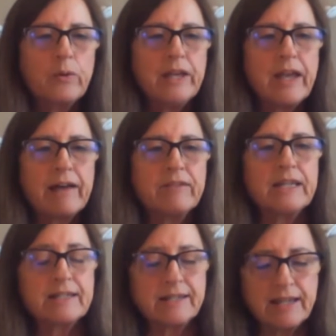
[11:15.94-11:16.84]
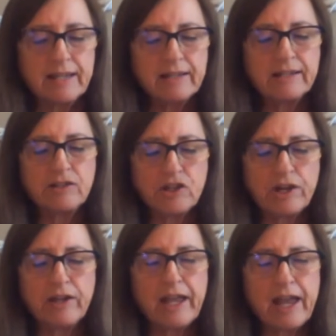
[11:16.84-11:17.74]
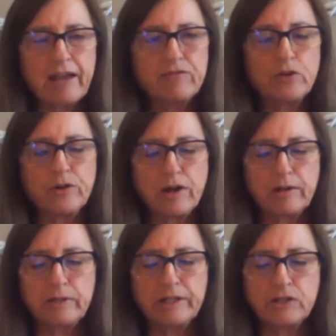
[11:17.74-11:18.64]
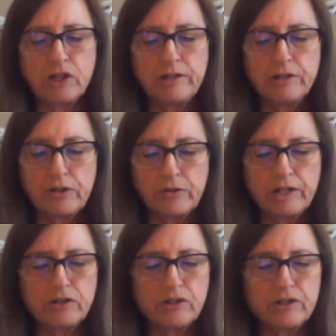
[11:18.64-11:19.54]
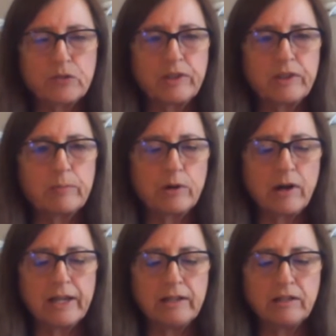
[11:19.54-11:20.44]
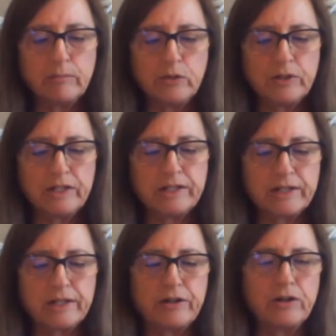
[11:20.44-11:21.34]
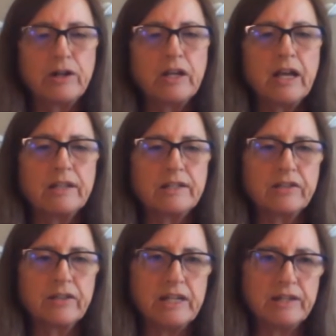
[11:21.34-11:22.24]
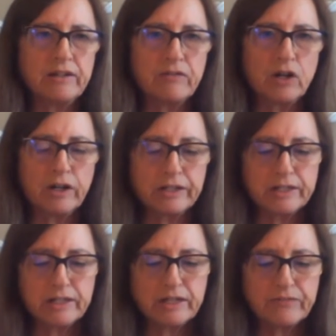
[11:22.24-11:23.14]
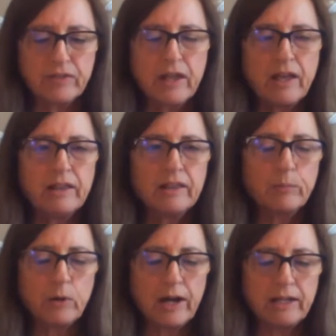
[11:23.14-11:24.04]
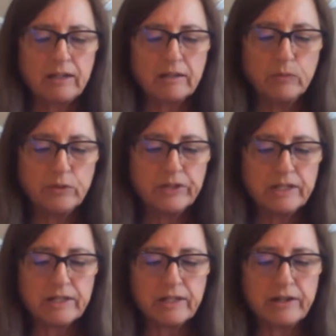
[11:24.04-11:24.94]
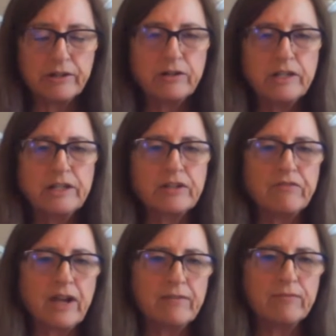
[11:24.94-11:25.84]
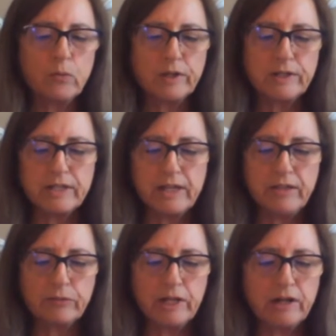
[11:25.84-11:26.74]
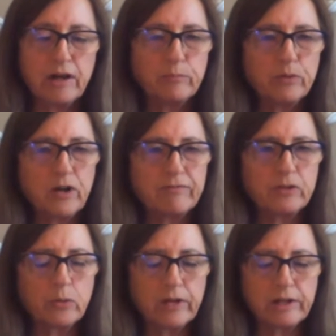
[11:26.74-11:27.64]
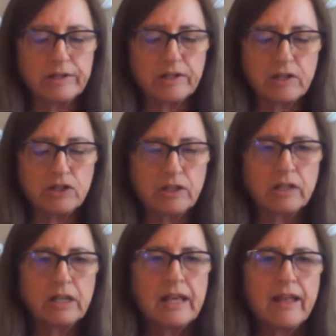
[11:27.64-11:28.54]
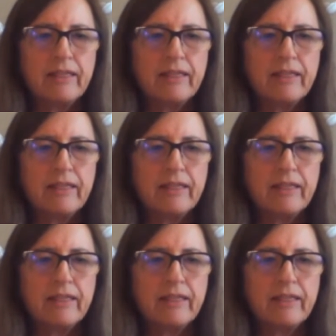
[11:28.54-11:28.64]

We have extended sharing half year non pledge donations with the Pride Community Center until the end of August. The Pride Community Center is a 501c3 nonprofit organization